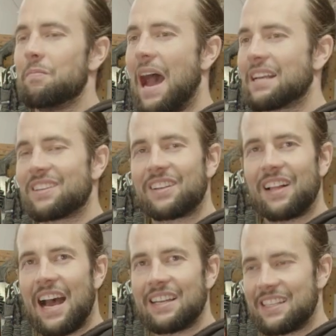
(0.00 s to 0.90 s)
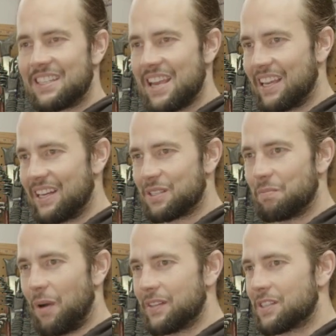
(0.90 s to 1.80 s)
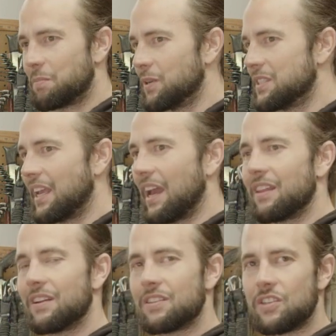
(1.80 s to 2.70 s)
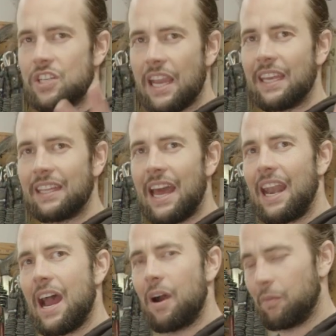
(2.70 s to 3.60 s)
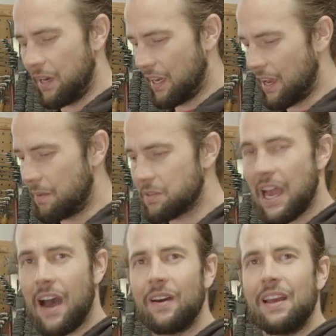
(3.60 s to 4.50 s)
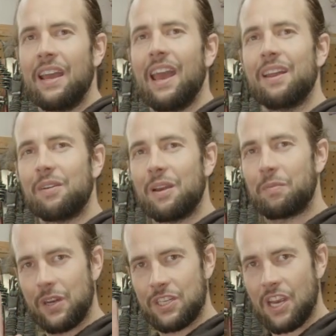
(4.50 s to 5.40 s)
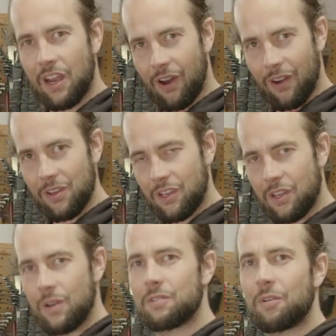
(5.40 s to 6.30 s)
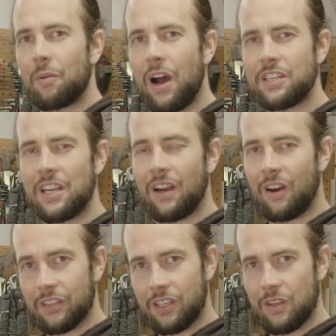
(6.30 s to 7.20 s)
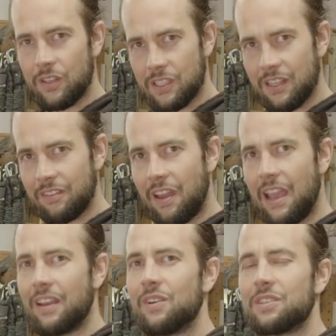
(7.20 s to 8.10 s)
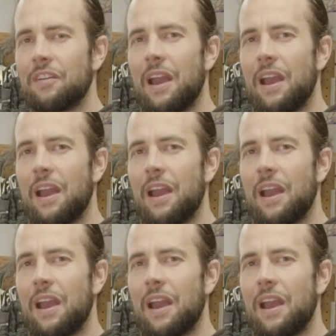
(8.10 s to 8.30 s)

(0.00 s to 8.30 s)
masterclass. It's taken us months to put together. So checking that out when it comes out. And we appreciate all you Kooks for watching, all the Kooks in the Vankookz